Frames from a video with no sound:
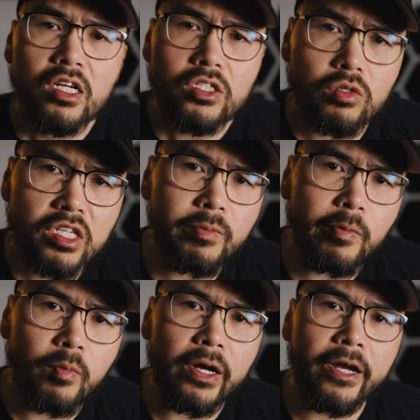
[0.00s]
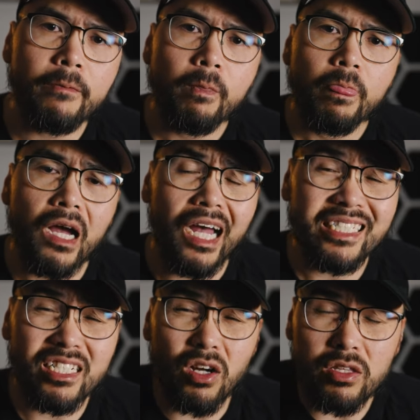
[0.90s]
So keep in mind, I
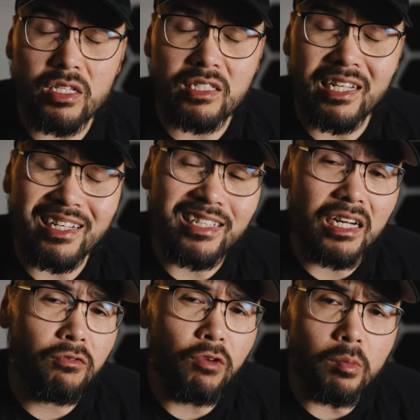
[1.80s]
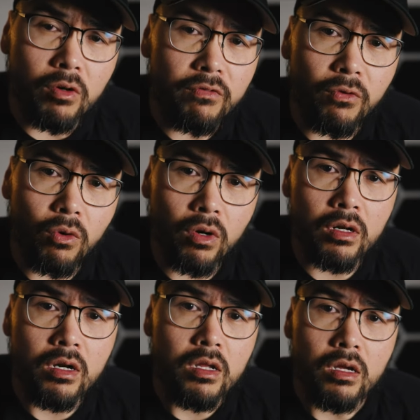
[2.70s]
did all these tests at f1.4